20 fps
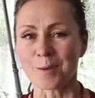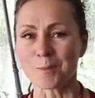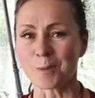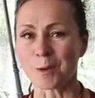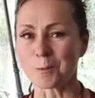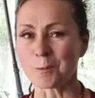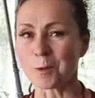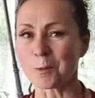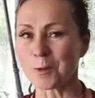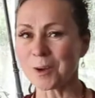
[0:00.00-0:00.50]

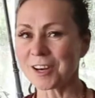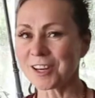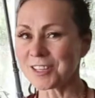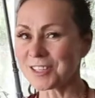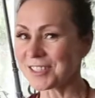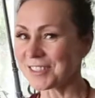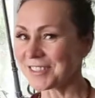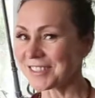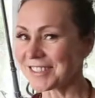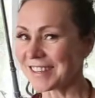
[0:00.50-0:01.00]
But what we're going
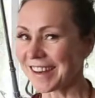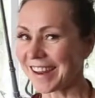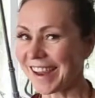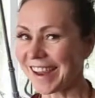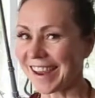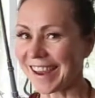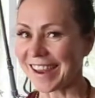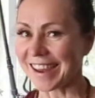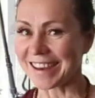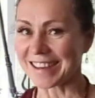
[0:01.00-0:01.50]
to do
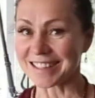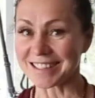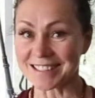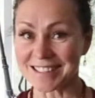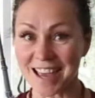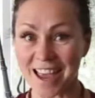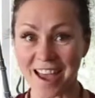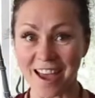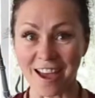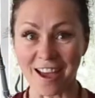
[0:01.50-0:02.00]
today is
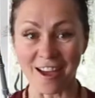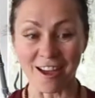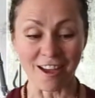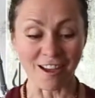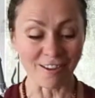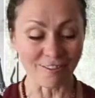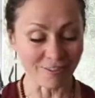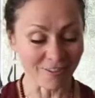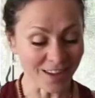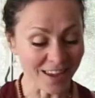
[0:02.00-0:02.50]

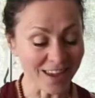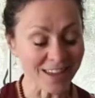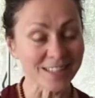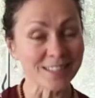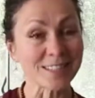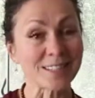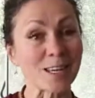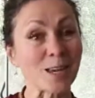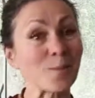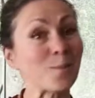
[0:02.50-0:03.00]
have
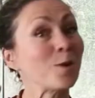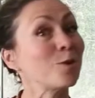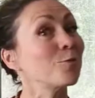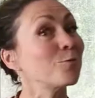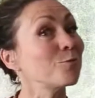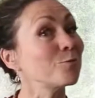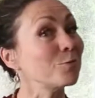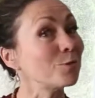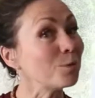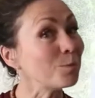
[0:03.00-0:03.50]
some
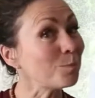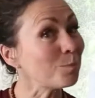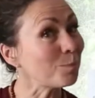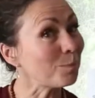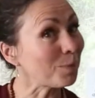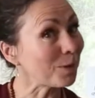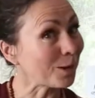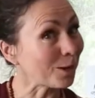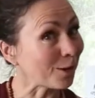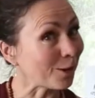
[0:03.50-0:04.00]
root
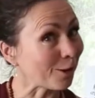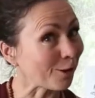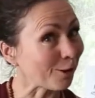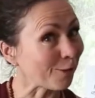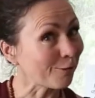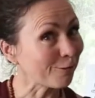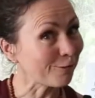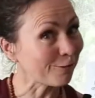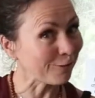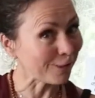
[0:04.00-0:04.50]

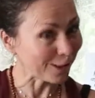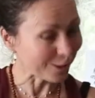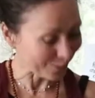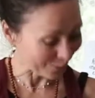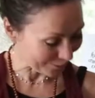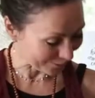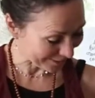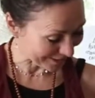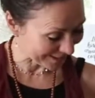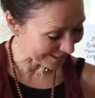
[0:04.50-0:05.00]
beer
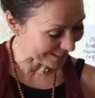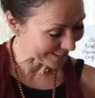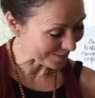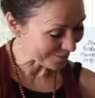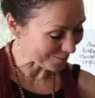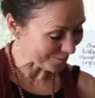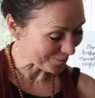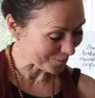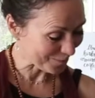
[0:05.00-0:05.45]
floats.